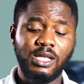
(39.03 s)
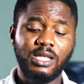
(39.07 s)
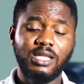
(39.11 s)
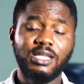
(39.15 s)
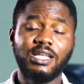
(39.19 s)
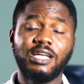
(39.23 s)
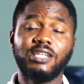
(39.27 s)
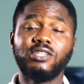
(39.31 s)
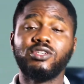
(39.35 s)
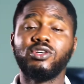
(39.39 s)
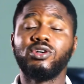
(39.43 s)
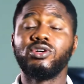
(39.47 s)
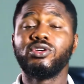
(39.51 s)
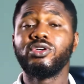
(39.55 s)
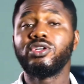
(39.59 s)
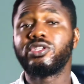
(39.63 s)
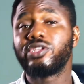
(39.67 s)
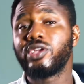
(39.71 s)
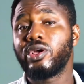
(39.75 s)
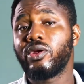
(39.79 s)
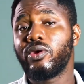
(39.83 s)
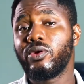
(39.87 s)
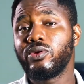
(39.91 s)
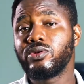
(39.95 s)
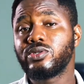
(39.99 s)
Then the
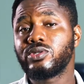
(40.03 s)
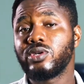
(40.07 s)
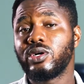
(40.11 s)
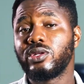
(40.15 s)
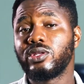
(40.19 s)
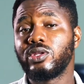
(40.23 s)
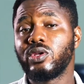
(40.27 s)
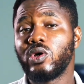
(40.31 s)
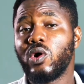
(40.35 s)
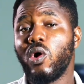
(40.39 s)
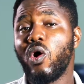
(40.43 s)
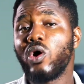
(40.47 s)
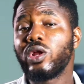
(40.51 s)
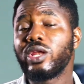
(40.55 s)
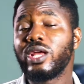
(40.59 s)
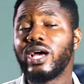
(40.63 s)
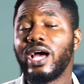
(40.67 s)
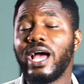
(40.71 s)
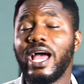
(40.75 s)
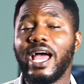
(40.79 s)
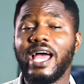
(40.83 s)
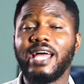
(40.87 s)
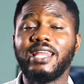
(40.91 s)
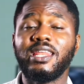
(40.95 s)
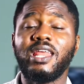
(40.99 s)
uterus, on the other
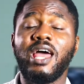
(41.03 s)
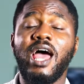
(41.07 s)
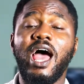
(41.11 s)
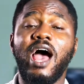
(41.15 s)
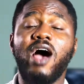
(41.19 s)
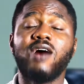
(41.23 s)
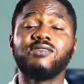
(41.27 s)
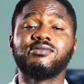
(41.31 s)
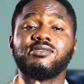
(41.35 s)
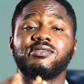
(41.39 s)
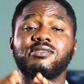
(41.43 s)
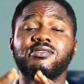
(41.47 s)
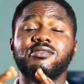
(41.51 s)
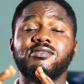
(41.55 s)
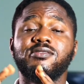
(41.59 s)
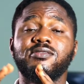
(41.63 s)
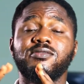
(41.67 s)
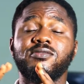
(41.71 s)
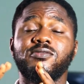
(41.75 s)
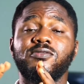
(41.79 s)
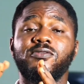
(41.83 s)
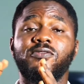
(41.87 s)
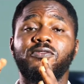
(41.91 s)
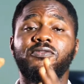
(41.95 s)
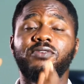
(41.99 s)
hand, houses
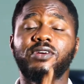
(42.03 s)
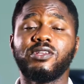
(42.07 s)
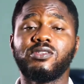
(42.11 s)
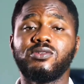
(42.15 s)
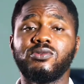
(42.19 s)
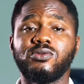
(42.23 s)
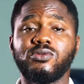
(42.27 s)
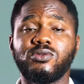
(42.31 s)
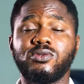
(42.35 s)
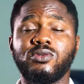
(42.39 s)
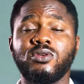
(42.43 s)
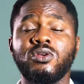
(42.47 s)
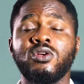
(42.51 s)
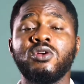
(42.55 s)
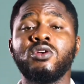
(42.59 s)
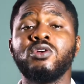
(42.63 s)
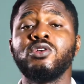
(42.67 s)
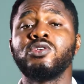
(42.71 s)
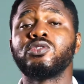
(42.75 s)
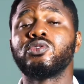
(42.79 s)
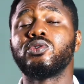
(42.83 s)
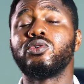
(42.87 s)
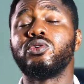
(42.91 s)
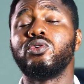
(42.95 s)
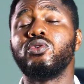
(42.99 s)
the fetus.
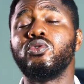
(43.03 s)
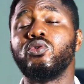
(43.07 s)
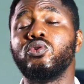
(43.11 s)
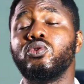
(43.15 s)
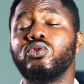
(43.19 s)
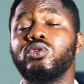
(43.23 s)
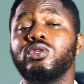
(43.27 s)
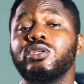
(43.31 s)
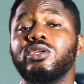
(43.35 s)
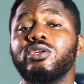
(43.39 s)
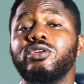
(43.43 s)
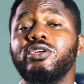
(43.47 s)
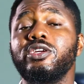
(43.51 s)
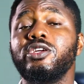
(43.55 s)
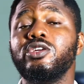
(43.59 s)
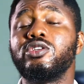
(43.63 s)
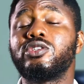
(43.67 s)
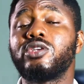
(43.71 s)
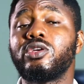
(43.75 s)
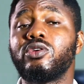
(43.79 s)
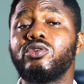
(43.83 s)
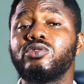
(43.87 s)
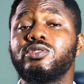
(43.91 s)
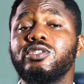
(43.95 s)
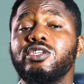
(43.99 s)
So the
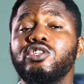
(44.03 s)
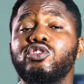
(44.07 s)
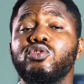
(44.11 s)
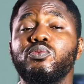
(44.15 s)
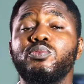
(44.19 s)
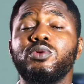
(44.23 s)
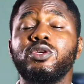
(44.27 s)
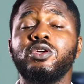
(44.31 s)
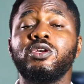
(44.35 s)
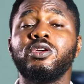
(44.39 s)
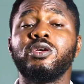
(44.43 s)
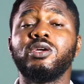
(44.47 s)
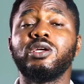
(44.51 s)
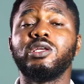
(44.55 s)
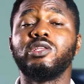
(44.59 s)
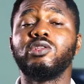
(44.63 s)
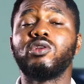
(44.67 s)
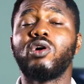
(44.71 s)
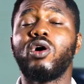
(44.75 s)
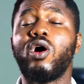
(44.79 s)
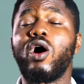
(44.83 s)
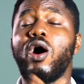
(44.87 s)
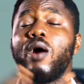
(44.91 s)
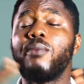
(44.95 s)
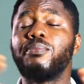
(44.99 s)
uterus needs to be in
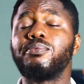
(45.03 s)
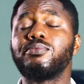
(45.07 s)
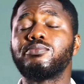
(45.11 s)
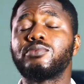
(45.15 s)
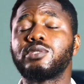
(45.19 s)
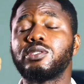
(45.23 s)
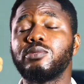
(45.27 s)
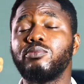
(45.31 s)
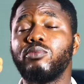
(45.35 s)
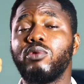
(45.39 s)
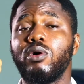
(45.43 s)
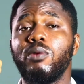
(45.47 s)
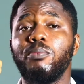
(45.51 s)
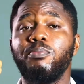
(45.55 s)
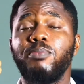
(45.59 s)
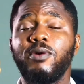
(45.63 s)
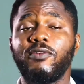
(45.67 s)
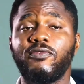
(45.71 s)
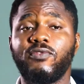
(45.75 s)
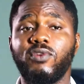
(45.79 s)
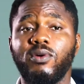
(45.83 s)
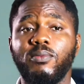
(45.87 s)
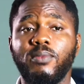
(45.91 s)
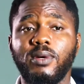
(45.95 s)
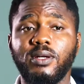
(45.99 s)
optimum
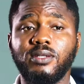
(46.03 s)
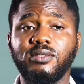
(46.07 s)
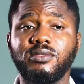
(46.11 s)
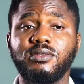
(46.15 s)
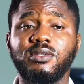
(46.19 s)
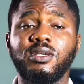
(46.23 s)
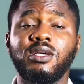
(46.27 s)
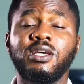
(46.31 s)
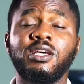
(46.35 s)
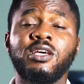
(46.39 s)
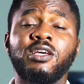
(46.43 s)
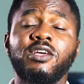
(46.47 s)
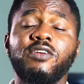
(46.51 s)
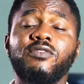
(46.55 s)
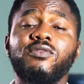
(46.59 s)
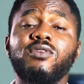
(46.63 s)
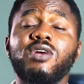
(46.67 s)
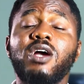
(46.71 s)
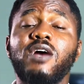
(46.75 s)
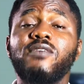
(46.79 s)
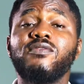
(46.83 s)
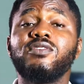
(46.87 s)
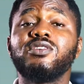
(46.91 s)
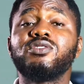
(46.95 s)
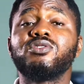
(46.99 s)
performance. If you
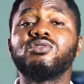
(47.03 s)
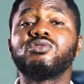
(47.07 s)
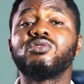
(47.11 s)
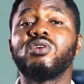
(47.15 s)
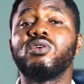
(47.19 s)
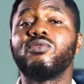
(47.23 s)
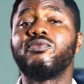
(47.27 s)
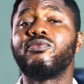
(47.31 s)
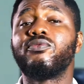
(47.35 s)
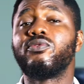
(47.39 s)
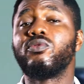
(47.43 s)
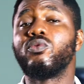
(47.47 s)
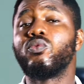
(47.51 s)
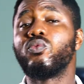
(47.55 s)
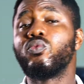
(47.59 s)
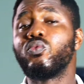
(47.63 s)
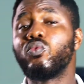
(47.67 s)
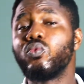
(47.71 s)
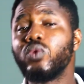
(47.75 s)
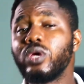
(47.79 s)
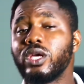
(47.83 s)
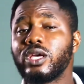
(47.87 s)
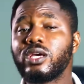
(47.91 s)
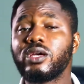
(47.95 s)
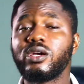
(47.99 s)
have issues of
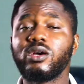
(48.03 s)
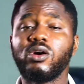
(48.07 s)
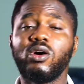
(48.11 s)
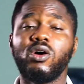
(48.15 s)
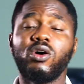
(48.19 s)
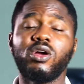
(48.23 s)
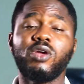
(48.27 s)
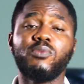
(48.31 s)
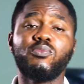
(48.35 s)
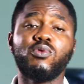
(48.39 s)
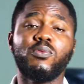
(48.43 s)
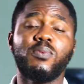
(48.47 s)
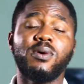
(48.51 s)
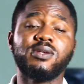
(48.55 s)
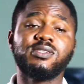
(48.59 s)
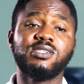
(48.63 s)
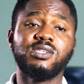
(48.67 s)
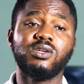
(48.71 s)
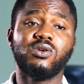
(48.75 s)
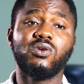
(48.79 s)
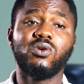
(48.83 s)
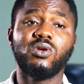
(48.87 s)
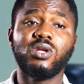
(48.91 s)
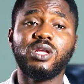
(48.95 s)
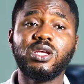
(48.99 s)
weak or improper
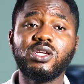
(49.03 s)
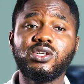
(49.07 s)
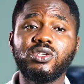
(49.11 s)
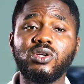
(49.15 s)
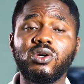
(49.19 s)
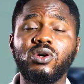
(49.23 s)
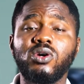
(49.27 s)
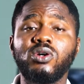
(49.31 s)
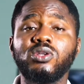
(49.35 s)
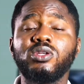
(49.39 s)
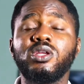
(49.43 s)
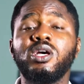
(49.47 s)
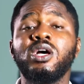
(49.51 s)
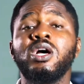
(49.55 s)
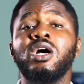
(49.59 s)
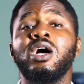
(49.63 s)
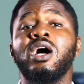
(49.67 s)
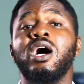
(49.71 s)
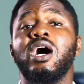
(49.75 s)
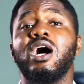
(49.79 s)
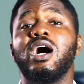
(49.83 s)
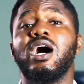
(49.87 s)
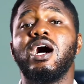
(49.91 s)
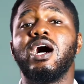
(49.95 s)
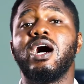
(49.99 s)
circulation,
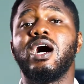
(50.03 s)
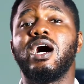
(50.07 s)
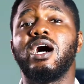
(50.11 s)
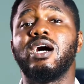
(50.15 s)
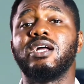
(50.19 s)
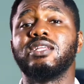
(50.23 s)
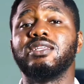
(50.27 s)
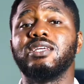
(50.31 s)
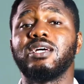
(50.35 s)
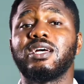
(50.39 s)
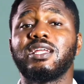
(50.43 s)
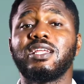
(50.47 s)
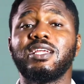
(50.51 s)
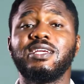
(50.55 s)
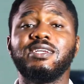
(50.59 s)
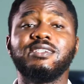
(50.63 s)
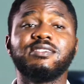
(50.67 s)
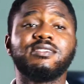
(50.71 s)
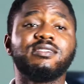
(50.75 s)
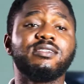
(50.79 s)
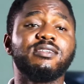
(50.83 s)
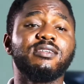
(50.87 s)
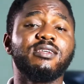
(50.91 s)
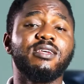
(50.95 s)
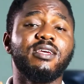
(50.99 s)
the
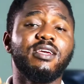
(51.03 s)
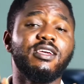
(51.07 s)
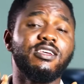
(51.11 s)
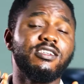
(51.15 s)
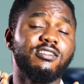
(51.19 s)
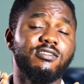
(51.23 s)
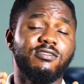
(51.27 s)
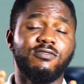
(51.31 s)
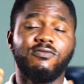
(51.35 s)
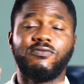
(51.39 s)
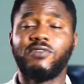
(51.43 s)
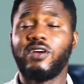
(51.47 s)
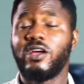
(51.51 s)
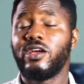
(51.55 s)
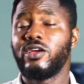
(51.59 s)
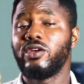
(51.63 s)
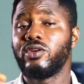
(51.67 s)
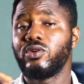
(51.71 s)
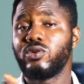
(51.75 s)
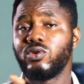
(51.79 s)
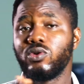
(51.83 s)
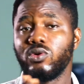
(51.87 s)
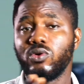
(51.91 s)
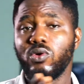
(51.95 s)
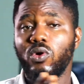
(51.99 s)
cleanse is very
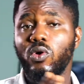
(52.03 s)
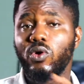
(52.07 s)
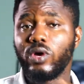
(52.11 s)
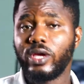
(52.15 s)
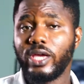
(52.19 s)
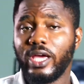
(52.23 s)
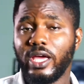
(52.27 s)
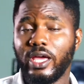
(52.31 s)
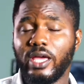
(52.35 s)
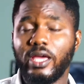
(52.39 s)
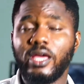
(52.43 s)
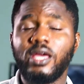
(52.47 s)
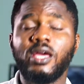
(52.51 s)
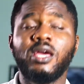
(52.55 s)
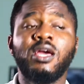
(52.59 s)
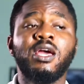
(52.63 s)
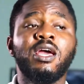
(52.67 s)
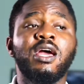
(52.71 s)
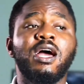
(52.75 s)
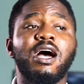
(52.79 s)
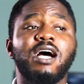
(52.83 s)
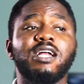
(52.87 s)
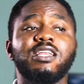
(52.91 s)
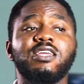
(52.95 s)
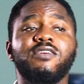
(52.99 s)
okay.
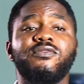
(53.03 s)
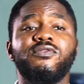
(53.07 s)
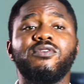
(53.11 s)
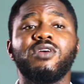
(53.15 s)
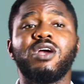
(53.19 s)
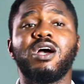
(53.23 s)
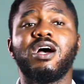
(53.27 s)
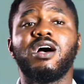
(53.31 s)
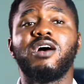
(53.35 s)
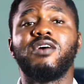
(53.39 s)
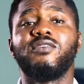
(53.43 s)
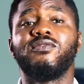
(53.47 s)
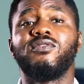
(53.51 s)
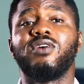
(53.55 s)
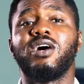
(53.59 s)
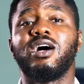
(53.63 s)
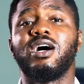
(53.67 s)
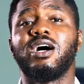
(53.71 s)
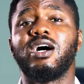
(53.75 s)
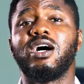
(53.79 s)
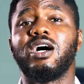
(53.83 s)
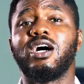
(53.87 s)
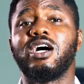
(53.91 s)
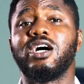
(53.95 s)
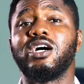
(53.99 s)
And if you have
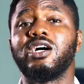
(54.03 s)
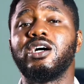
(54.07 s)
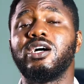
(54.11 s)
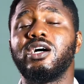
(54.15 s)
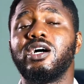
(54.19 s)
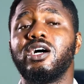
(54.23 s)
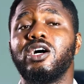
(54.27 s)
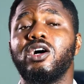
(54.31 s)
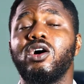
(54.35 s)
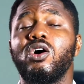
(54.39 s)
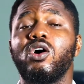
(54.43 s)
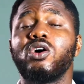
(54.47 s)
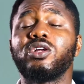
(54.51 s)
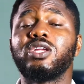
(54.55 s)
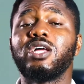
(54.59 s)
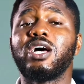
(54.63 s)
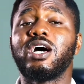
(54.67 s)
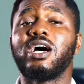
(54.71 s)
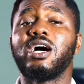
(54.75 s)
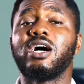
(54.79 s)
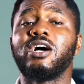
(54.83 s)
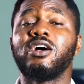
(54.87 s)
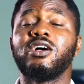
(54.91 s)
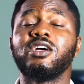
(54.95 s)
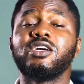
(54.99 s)

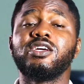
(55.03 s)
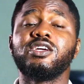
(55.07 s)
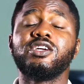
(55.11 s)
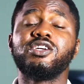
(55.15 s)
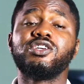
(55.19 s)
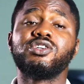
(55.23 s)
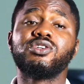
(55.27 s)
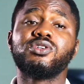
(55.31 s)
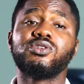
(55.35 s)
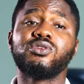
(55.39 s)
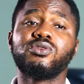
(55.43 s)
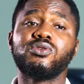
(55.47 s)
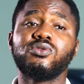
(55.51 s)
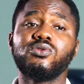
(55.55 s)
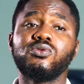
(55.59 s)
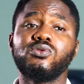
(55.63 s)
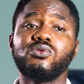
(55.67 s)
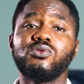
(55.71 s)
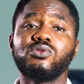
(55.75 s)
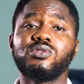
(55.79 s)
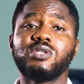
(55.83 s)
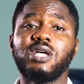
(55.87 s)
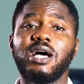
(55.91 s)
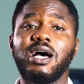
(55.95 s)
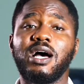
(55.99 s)
other
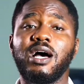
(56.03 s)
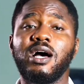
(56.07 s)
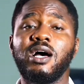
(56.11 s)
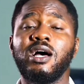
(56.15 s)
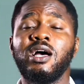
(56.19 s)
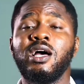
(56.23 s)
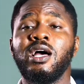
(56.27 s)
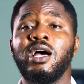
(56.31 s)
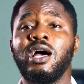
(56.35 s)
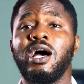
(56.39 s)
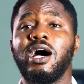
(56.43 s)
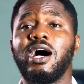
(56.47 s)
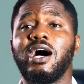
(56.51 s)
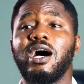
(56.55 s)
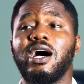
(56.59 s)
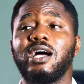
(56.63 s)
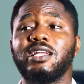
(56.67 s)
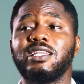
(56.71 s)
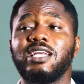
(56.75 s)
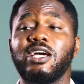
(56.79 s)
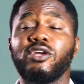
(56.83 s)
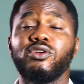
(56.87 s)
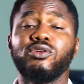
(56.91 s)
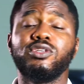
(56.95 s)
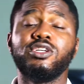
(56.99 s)
issues
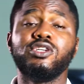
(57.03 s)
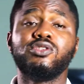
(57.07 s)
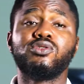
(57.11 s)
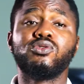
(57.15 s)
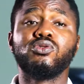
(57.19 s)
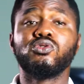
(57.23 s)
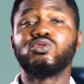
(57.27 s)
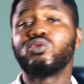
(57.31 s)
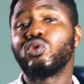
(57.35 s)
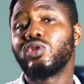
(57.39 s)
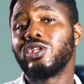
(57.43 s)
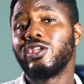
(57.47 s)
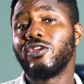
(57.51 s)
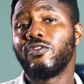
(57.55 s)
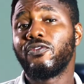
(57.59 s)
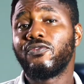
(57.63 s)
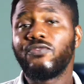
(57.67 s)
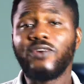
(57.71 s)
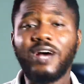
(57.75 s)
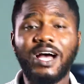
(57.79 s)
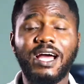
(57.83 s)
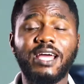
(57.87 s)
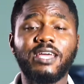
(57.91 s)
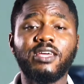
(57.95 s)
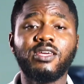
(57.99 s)
that you need to
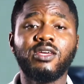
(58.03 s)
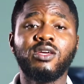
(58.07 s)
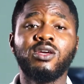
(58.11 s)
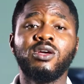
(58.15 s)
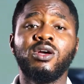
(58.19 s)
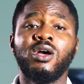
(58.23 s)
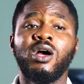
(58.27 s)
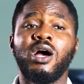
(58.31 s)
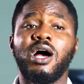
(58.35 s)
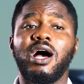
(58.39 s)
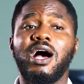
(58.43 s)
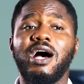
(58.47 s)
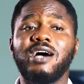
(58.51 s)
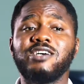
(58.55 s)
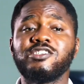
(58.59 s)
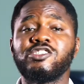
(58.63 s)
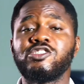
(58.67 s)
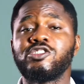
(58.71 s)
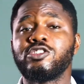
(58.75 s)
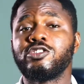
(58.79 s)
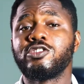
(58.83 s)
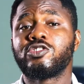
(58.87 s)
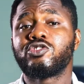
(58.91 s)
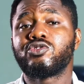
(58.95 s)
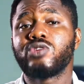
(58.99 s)
tonify,
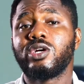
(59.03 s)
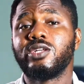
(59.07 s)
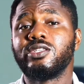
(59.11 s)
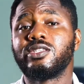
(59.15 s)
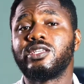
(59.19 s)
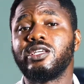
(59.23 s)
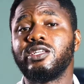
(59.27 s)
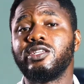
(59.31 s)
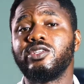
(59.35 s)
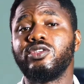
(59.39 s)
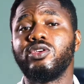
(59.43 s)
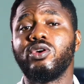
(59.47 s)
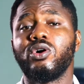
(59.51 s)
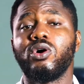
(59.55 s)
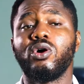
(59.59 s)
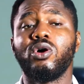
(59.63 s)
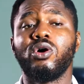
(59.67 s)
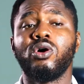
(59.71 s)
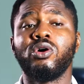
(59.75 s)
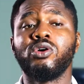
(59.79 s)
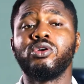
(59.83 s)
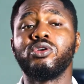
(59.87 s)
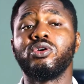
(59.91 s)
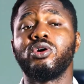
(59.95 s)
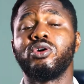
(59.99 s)
strengthen
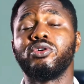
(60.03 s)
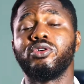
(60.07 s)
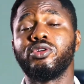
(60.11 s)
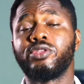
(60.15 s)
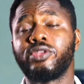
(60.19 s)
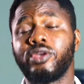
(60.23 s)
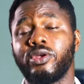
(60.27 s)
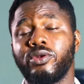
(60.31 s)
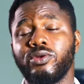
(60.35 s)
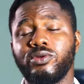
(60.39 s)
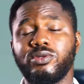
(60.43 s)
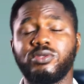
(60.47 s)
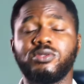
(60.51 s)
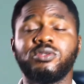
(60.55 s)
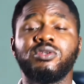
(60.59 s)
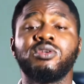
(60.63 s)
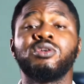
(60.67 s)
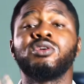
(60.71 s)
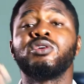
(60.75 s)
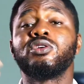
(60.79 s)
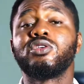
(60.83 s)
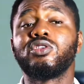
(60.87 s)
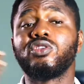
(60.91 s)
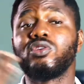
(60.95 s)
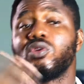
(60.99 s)
your uterus,
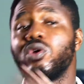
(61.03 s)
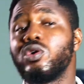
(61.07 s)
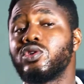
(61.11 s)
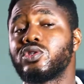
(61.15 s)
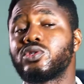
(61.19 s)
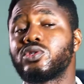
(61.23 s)
you also